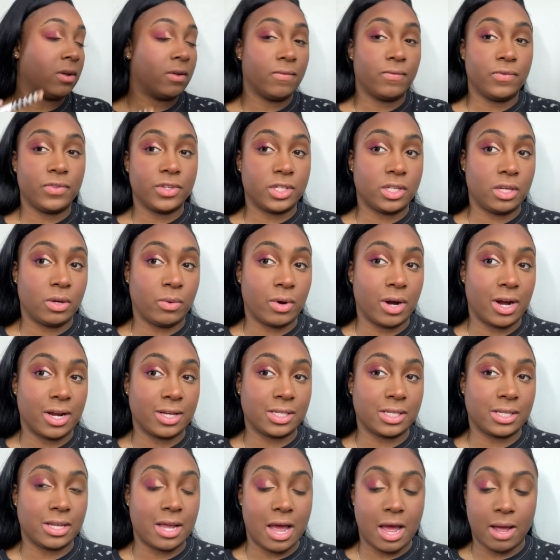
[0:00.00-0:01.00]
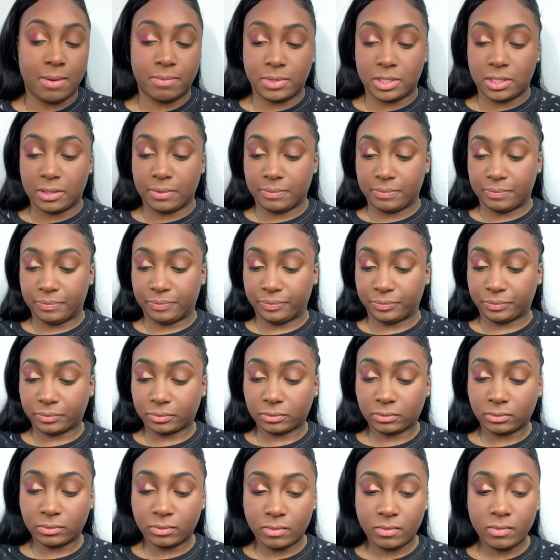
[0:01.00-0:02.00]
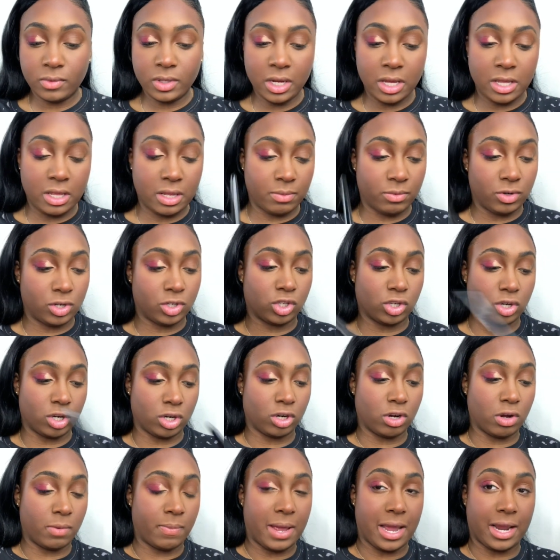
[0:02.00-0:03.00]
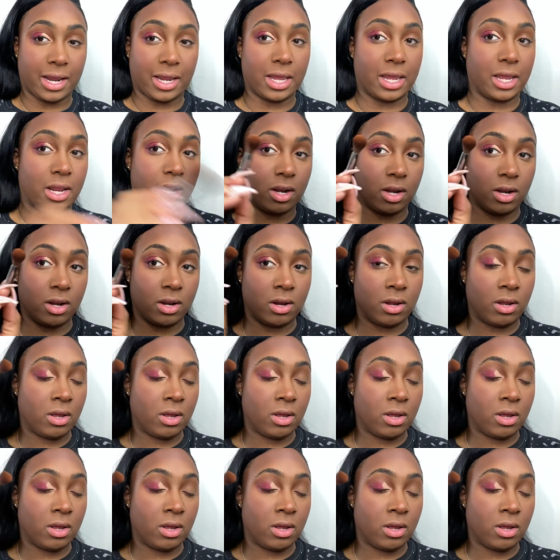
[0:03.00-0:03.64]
See where I stopped? And I'm just going to go back in